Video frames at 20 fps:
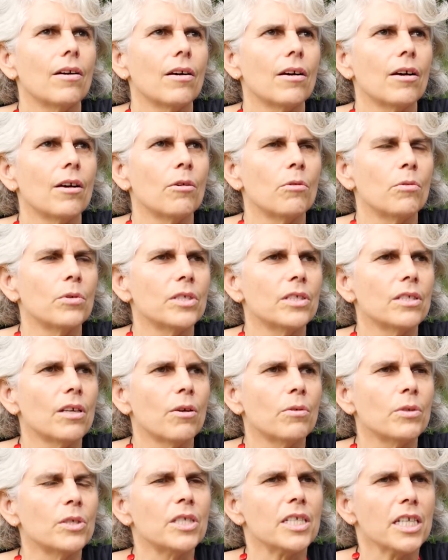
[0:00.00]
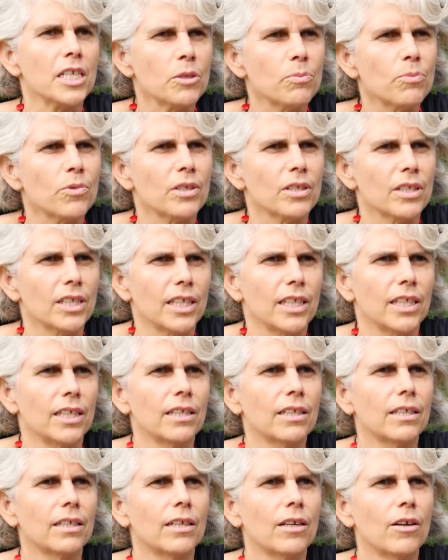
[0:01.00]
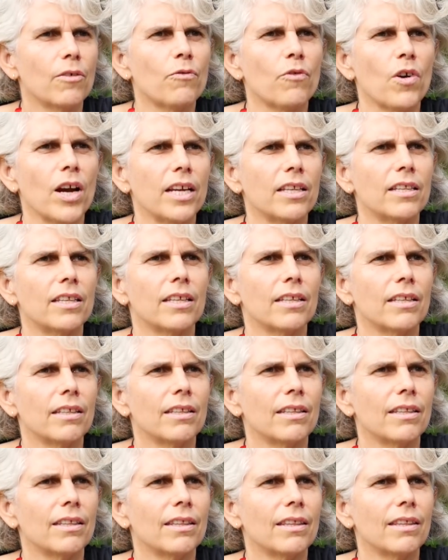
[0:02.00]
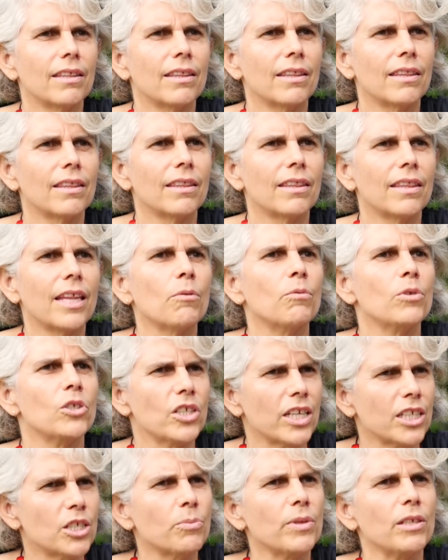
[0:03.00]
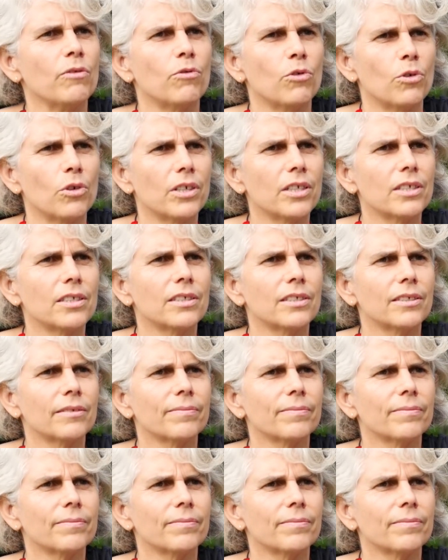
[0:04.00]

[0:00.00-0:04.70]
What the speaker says: I was desperately afraid that they would judge me for it.